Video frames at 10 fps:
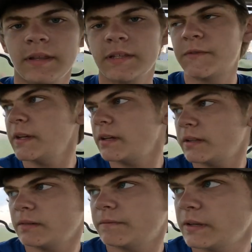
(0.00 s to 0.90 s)
this
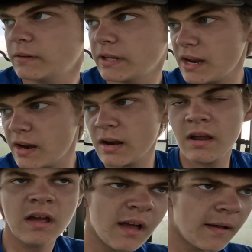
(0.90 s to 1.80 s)
field here.
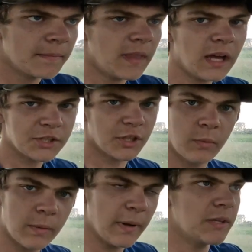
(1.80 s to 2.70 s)
Not sure
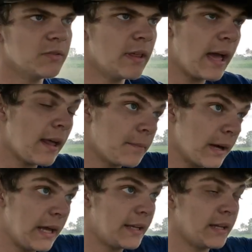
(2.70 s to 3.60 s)
we might do that,
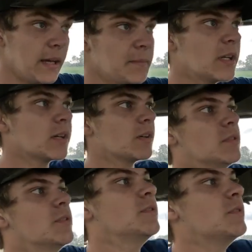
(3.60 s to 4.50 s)
but I'm gonna go
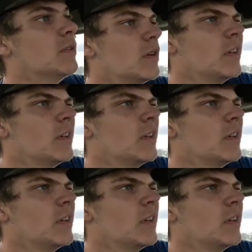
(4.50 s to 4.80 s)
do